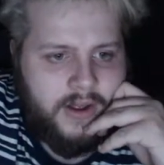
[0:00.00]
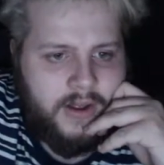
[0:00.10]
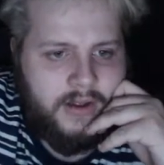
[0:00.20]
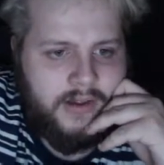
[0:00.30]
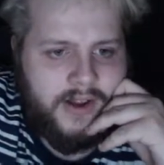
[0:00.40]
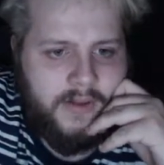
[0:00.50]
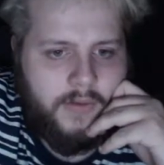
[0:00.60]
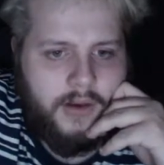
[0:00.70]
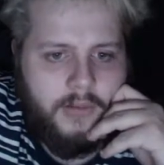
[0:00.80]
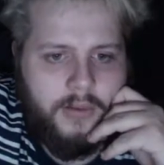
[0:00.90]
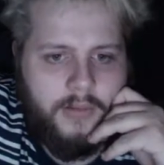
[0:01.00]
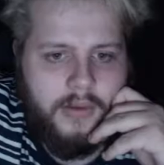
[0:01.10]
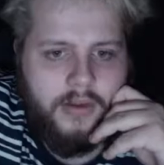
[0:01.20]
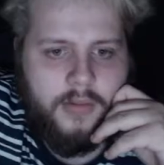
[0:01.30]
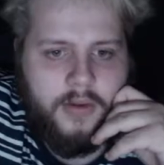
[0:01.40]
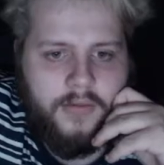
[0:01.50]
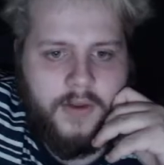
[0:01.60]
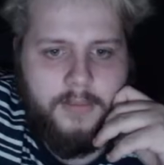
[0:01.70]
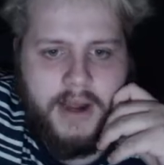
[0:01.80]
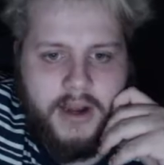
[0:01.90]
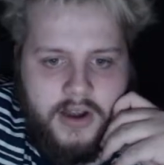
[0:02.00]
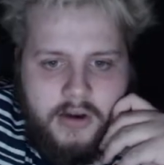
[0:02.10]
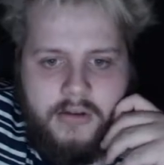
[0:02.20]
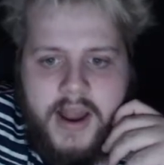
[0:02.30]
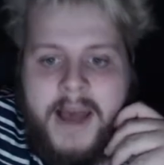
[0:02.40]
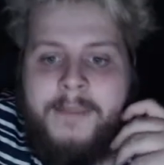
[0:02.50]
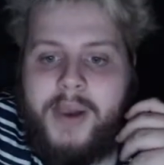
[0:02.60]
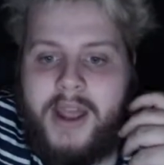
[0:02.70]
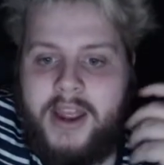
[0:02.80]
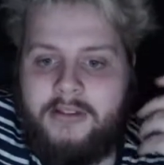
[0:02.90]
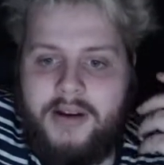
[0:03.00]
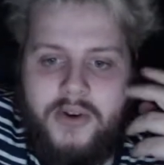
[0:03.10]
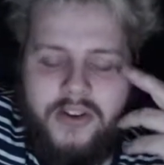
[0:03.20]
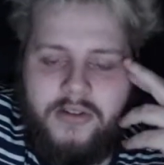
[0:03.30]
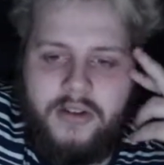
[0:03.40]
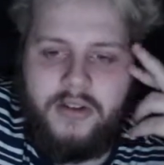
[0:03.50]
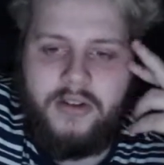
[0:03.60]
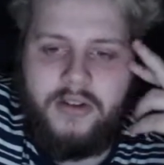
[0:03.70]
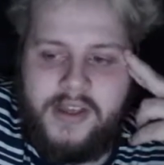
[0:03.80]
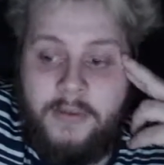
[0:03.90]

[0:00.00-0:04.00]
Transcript: significant improvements to both Manager Career and Player Career, which is good to see.